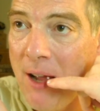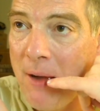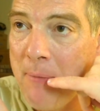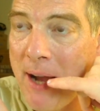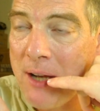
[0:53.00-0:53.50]

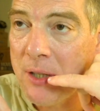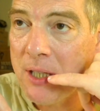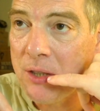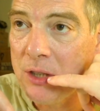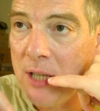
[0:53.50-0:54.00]
My
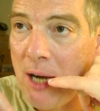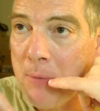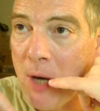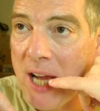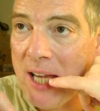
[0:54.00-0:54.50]
critical job
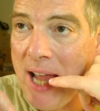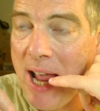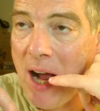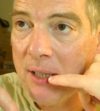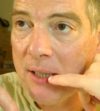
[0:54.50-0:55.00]
right
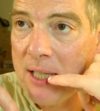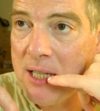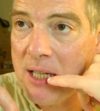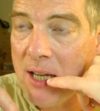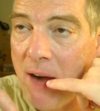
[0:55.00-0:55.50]
now
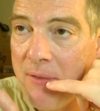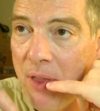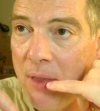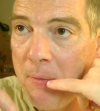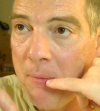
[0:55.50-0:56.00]
is to
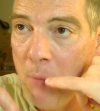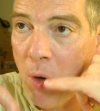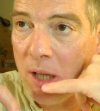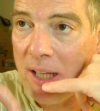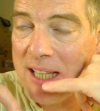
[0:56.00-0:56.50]
cover
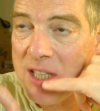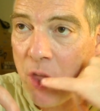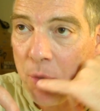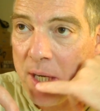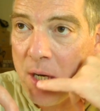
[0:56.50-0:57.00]
more or less
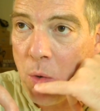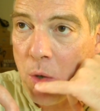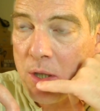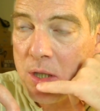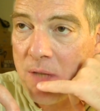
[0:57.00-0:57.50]

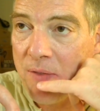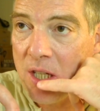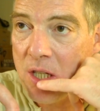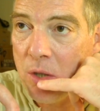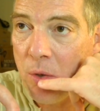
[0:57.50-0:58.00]
3/4 of
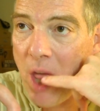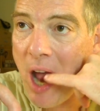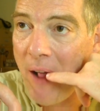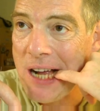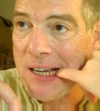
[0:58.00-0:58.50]
the tooth.
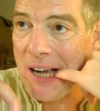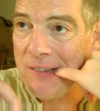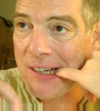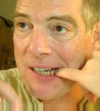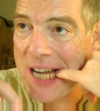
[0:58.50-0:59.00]
I've
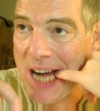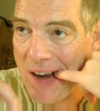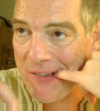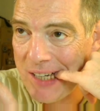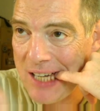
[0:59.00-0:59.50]
already
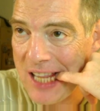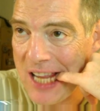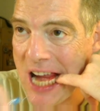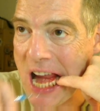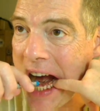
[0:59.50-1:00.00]
covered
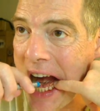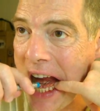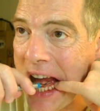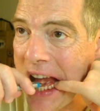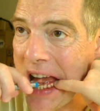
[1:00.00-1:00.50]
the
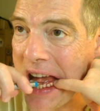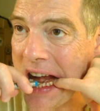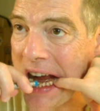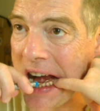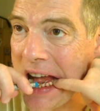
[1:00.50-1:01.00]

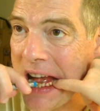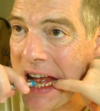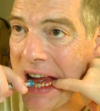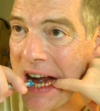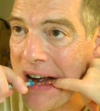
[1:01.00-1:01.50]
inside to
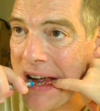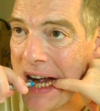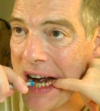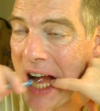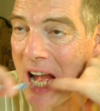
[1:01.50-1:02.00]
the
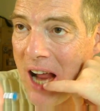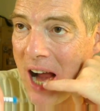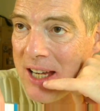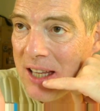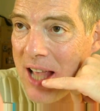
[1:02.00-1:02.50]
outside.
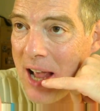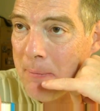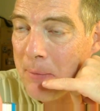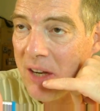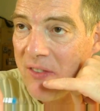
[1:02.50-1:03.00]
I did
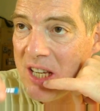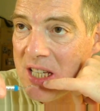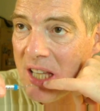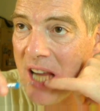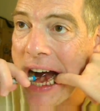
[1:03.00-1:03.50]
that
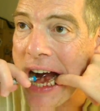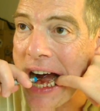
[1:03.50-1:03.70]
previously.